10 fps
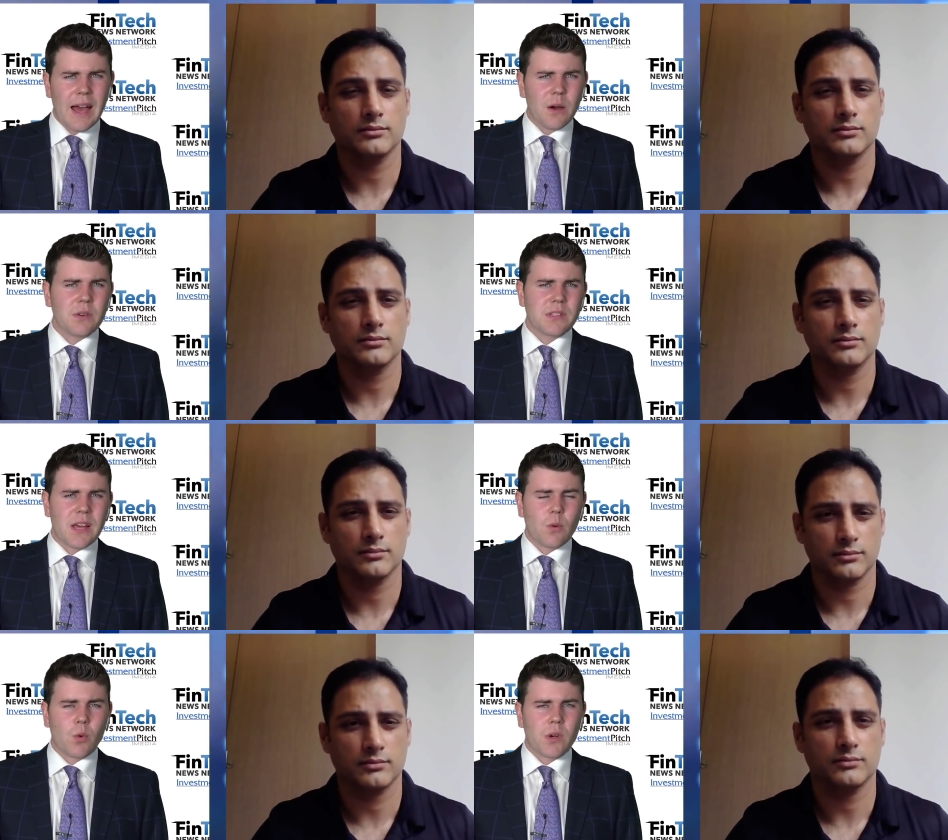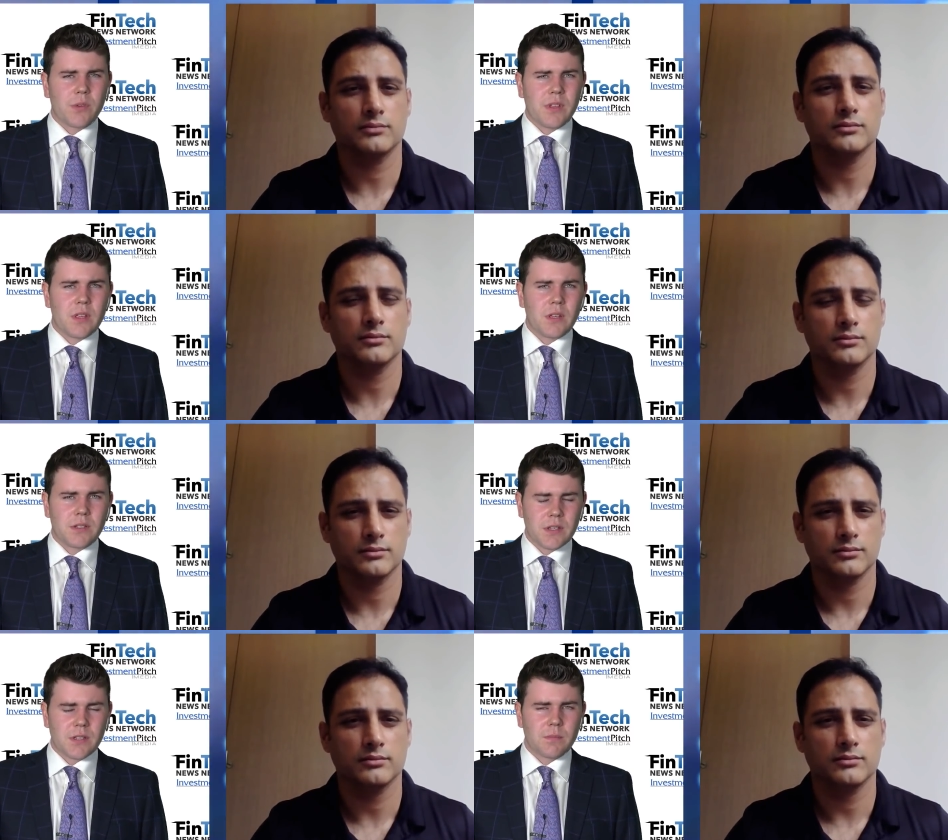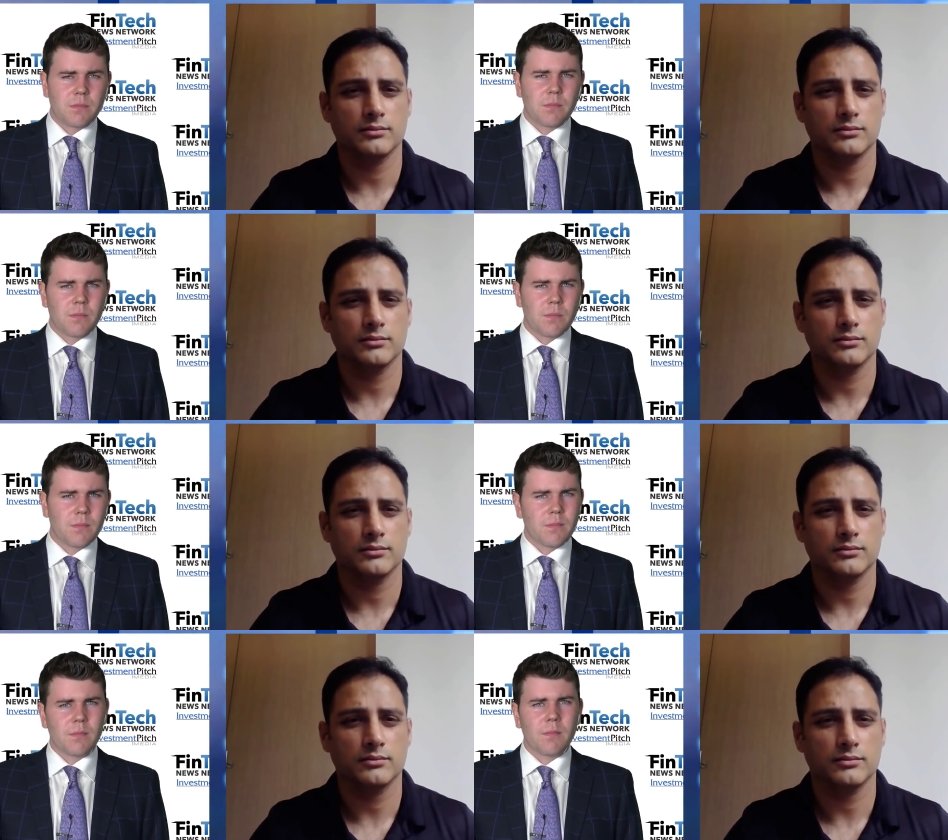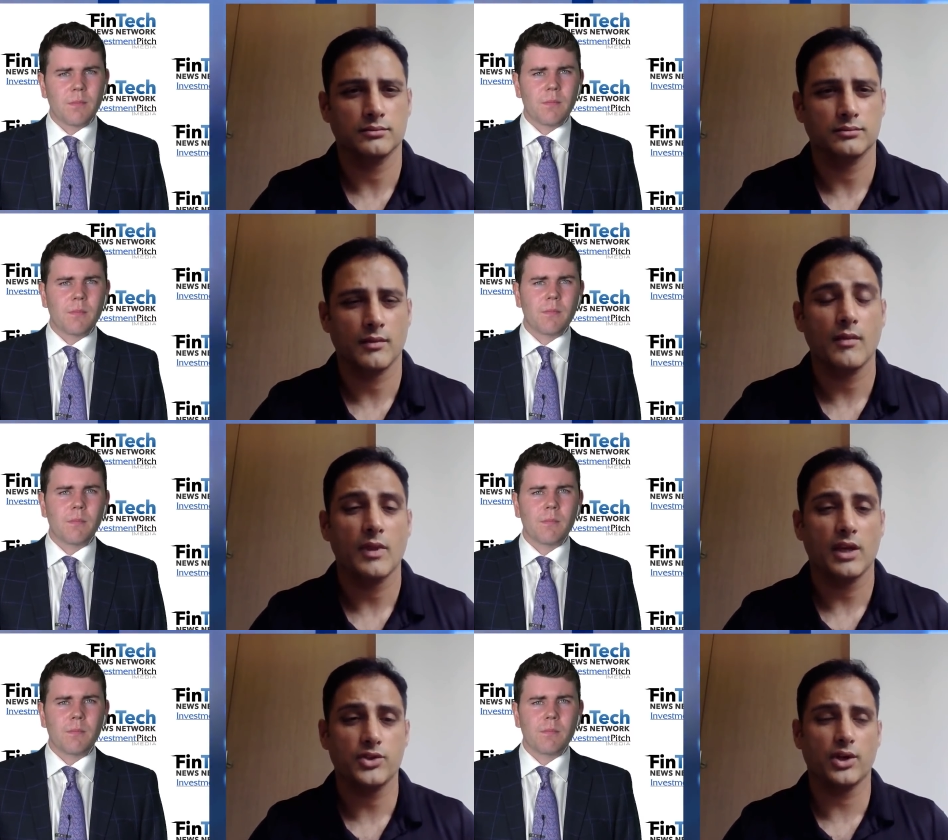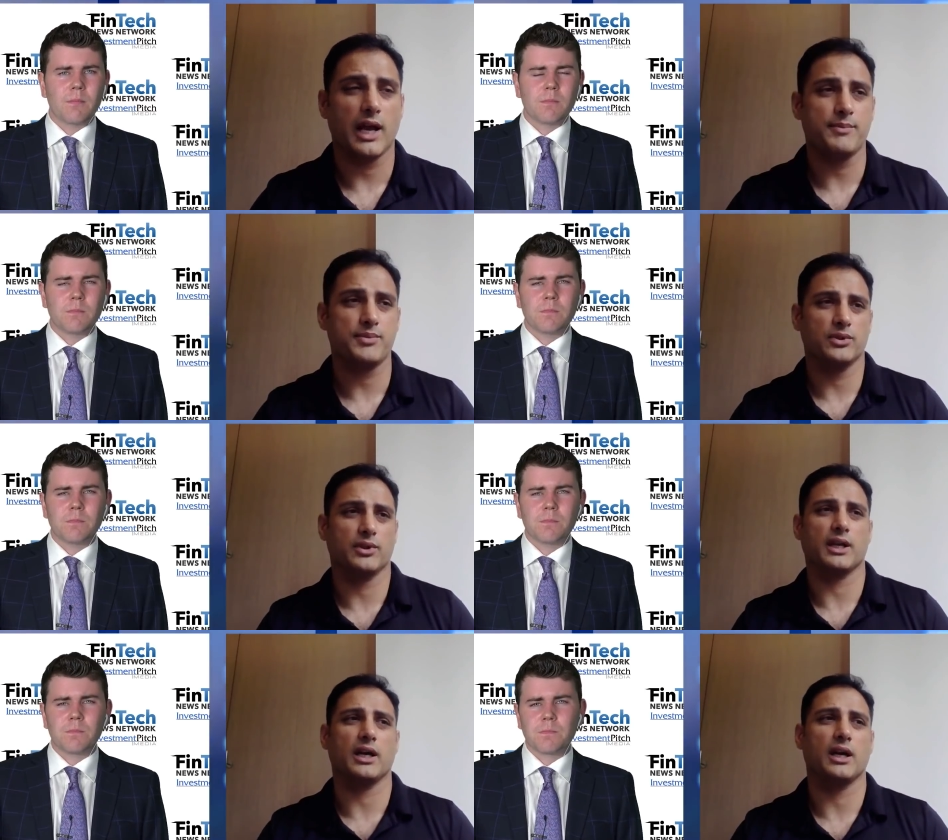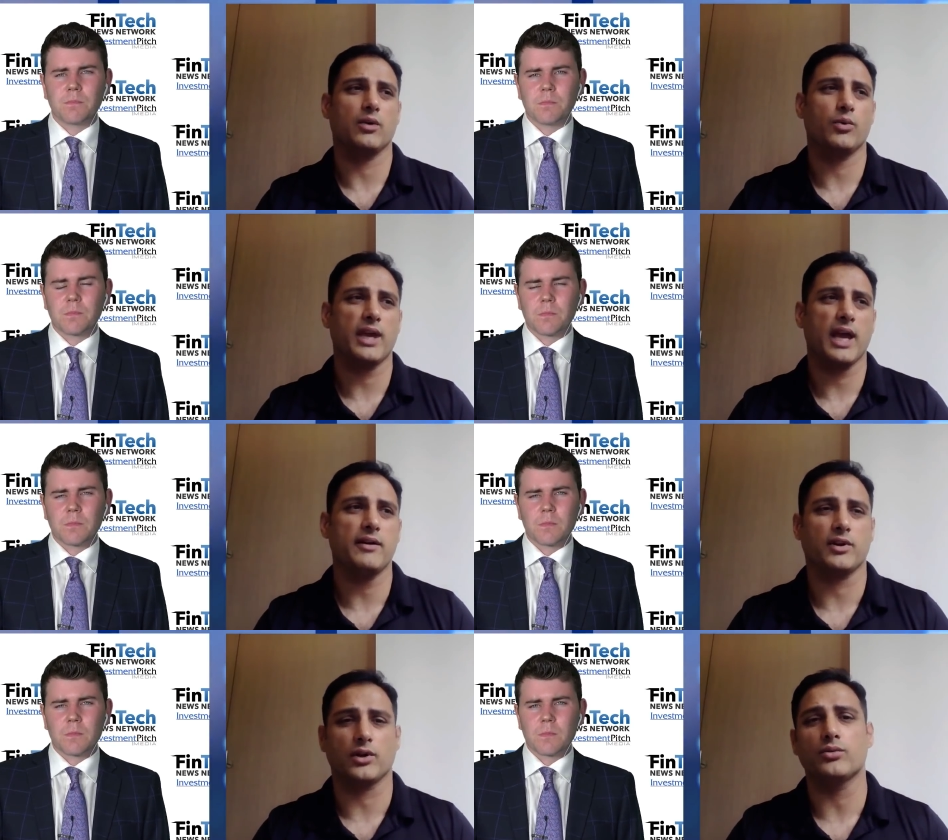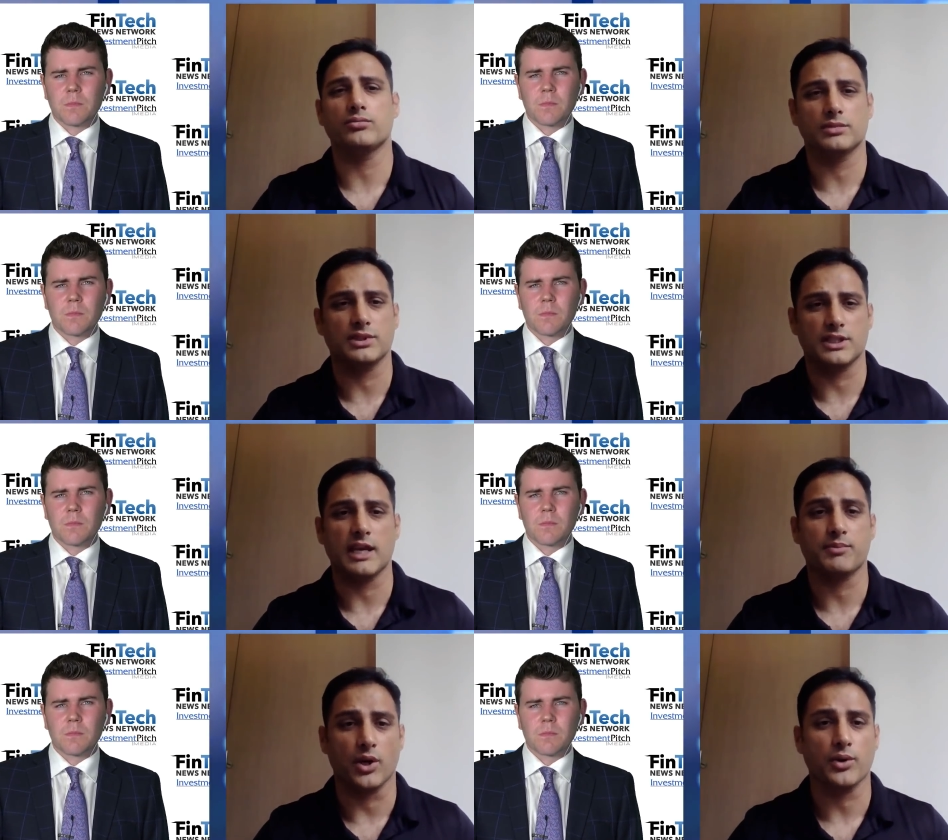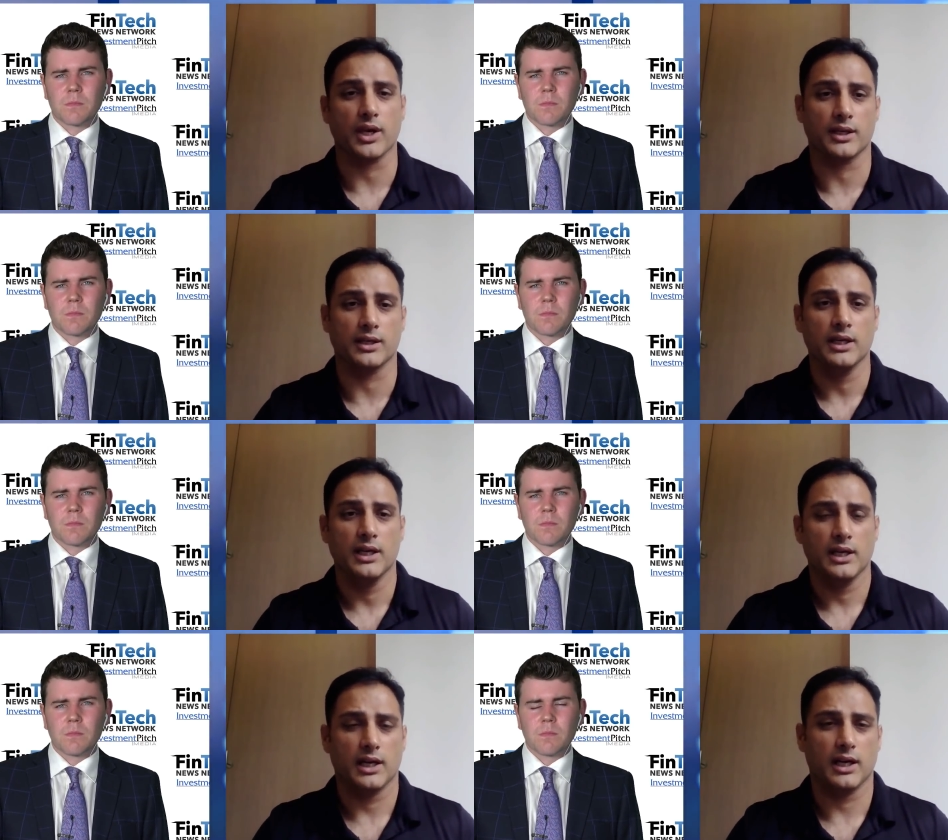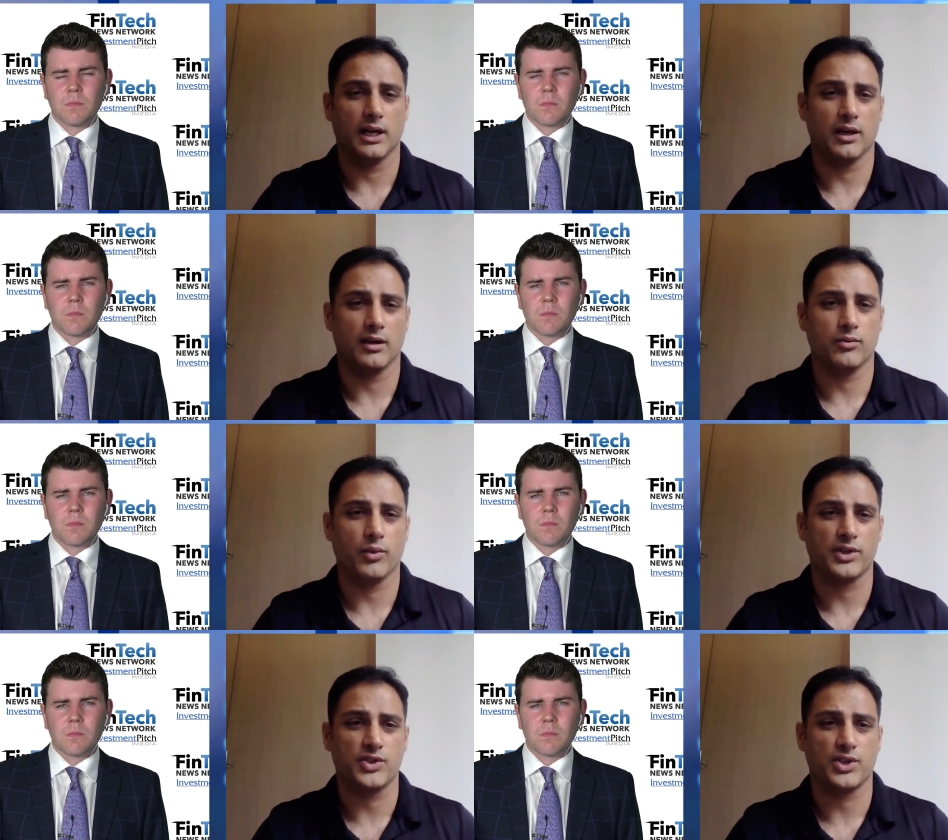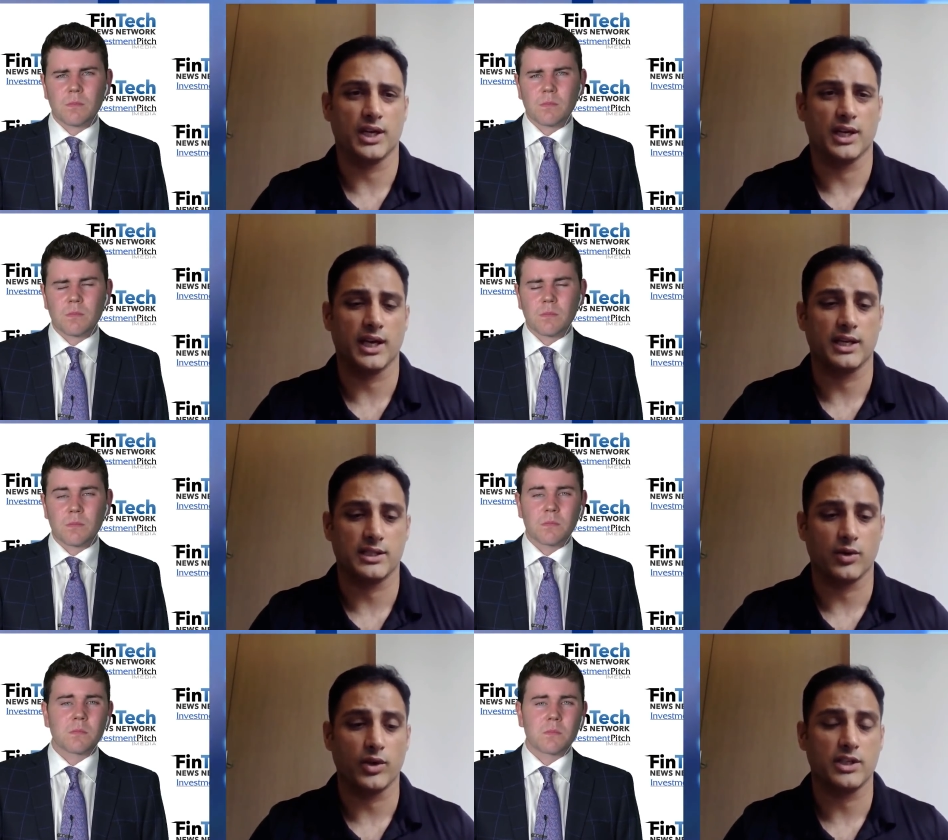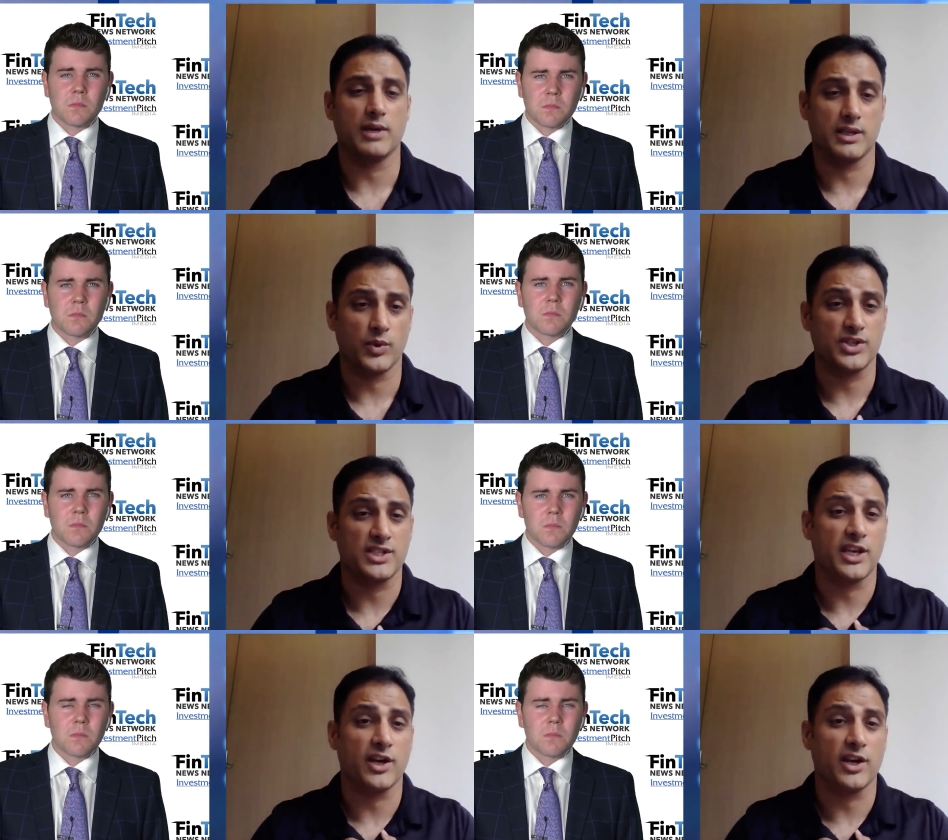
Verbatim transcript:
Speaker 1: how does that work within the system?
Speaker 2: Sure, absolutely. Uh, we have our own deep token, uh, which uh, is going to, which is